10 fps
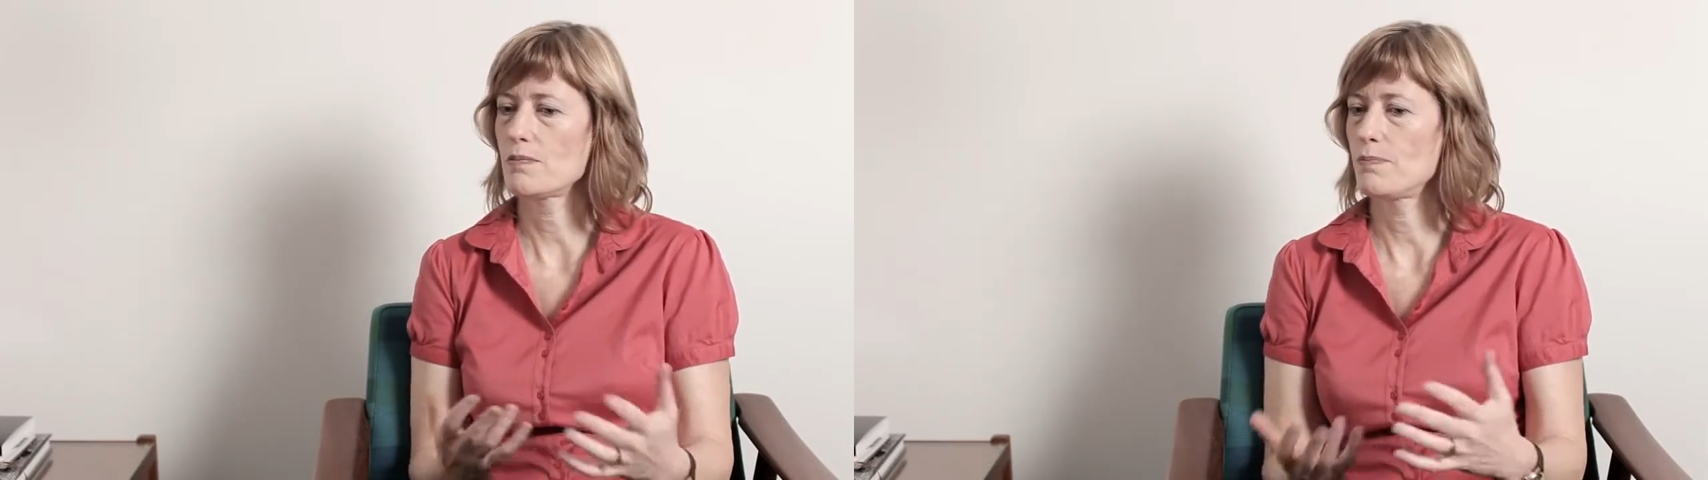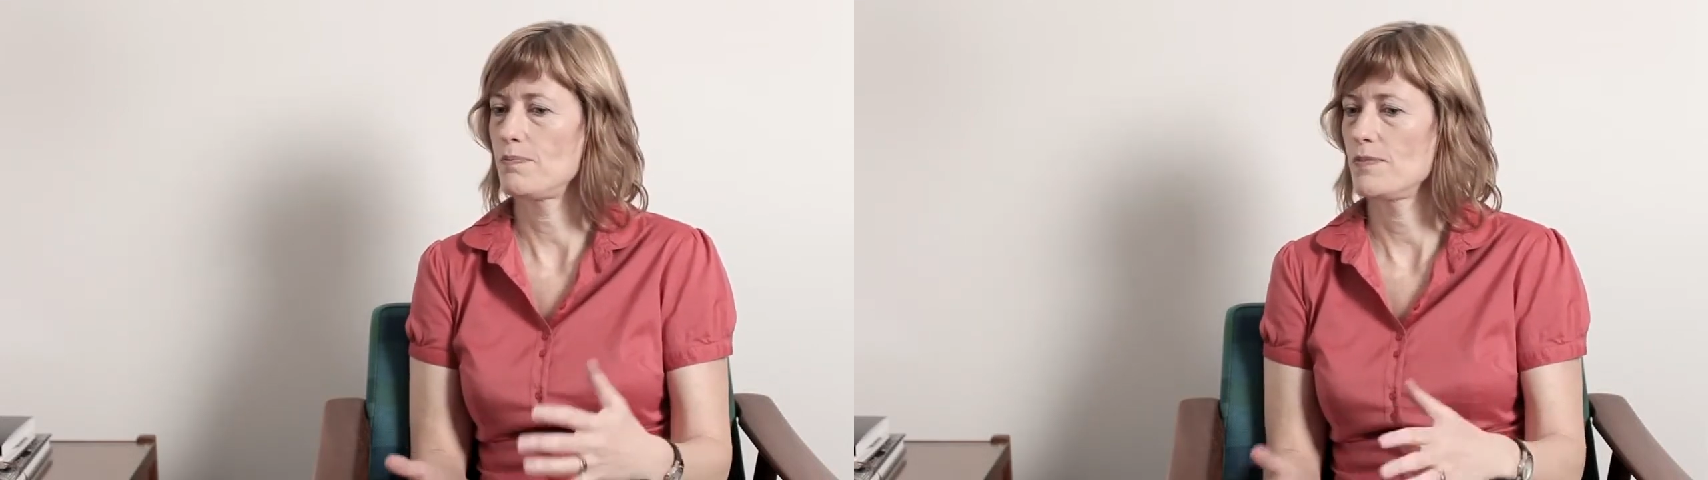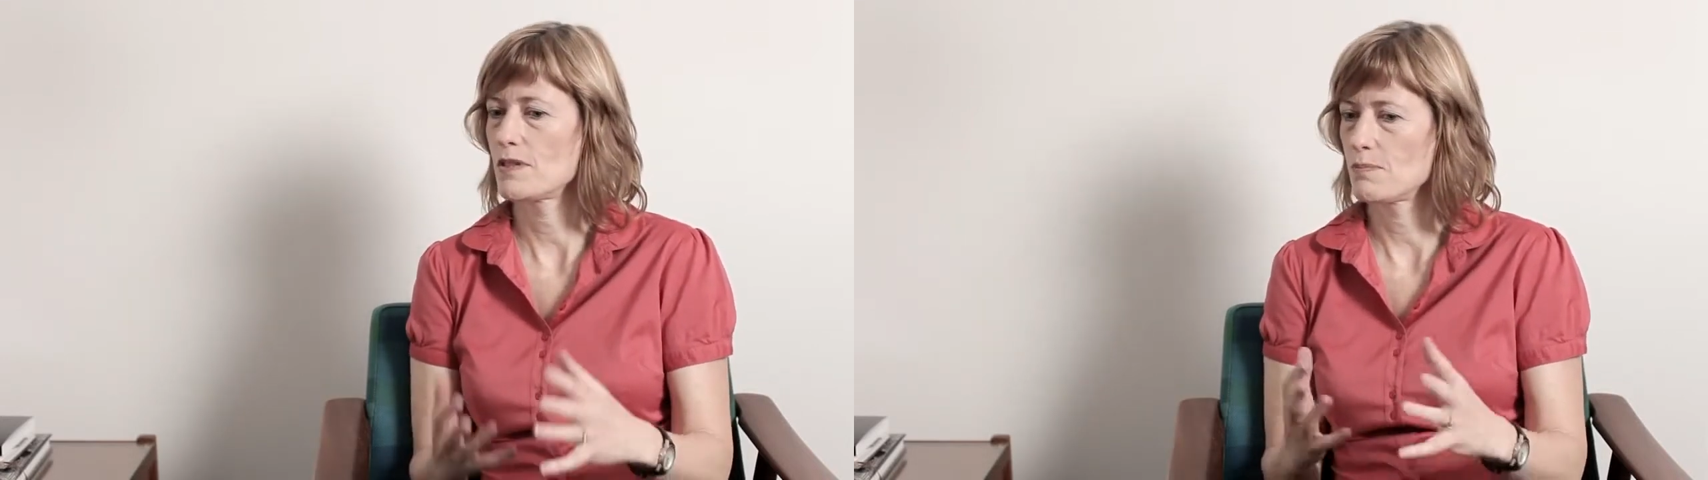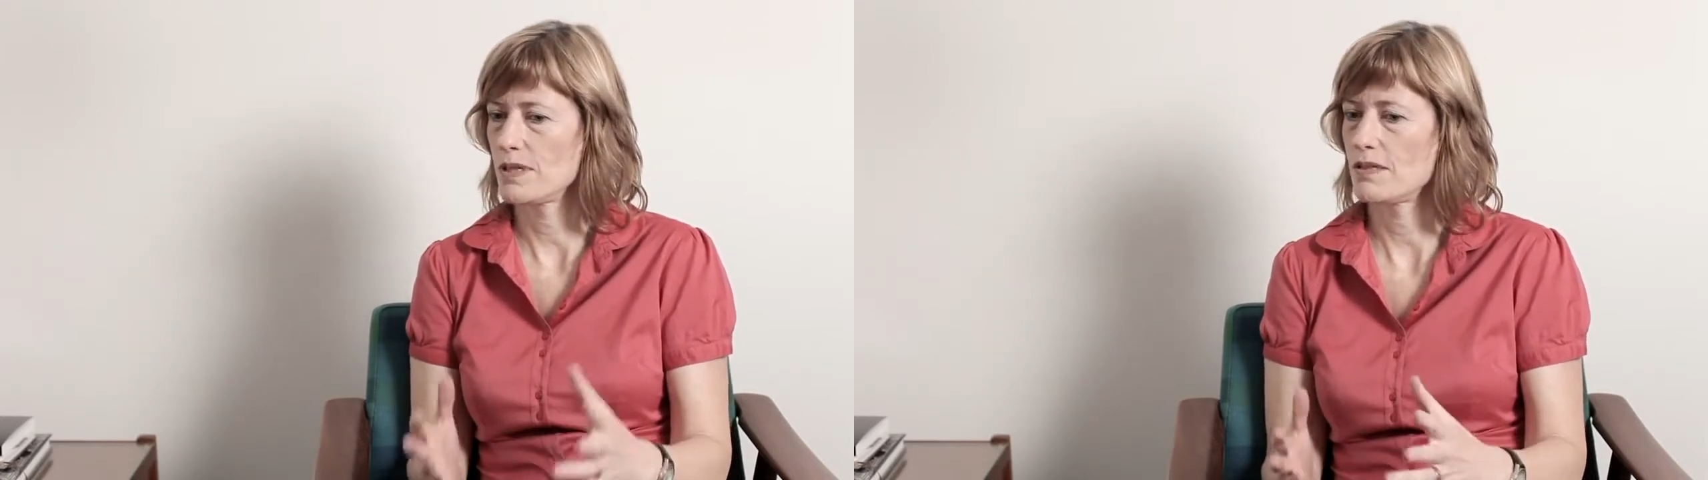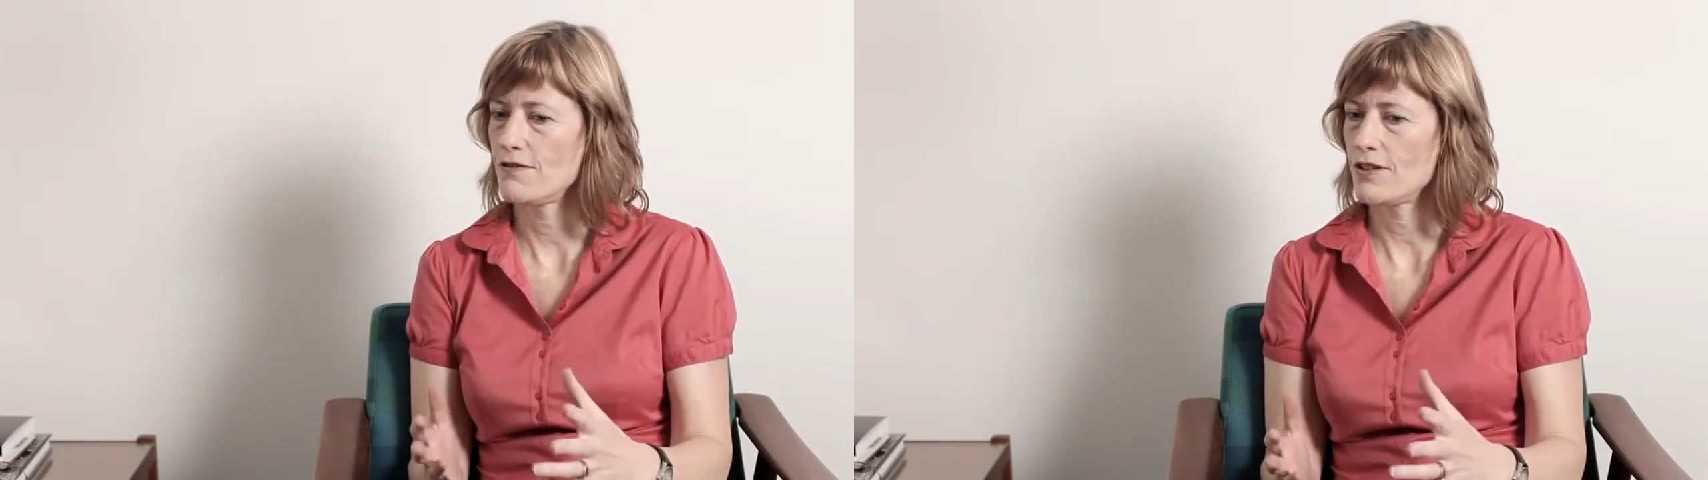
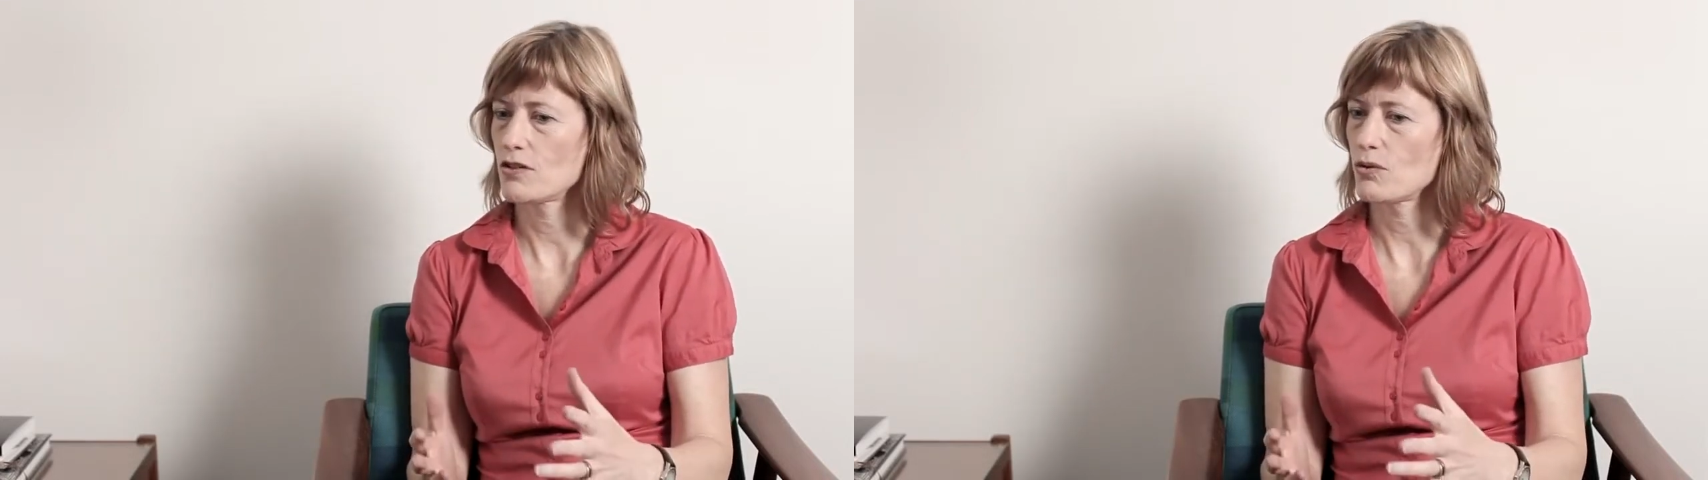specific